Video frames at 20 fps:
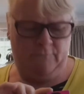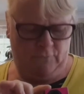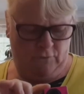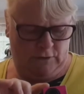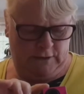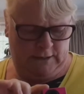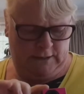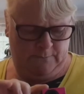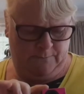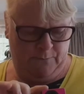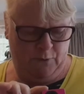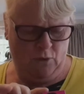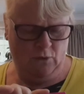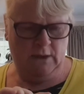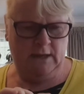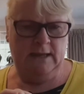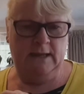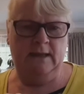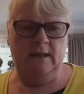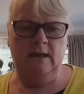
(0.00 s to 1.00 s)
I've got like a
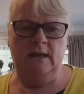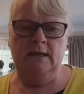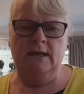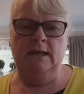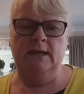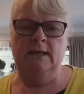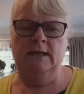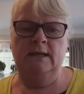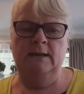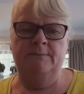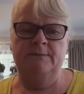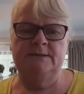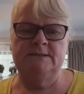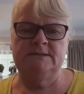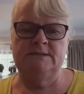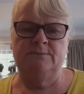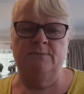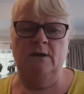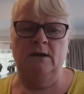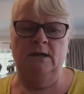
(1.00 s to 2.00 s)
pocket and I clip
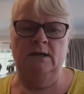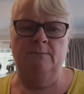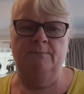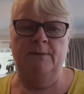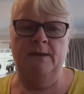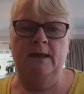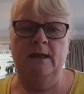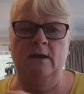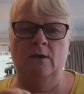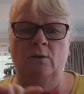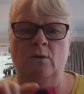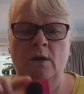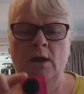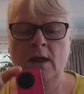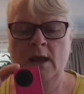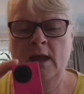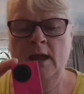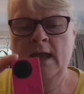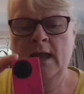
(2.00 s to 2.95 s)
it to my lapel